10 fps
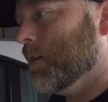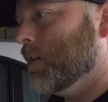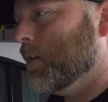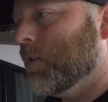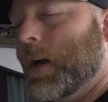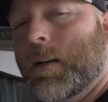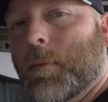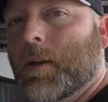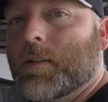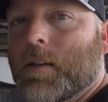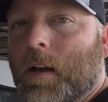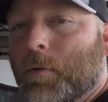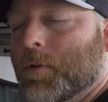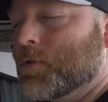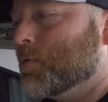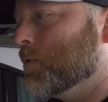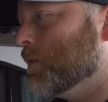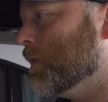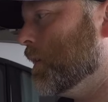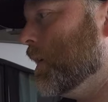you know, I had to make it to the Hot Wheels
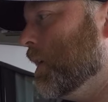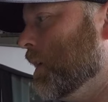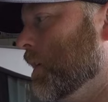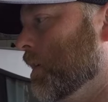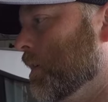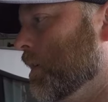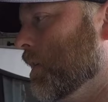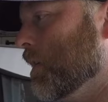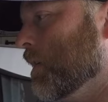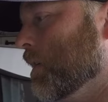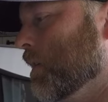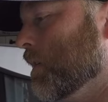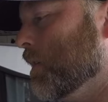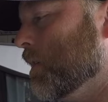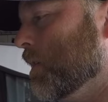tour, and uh,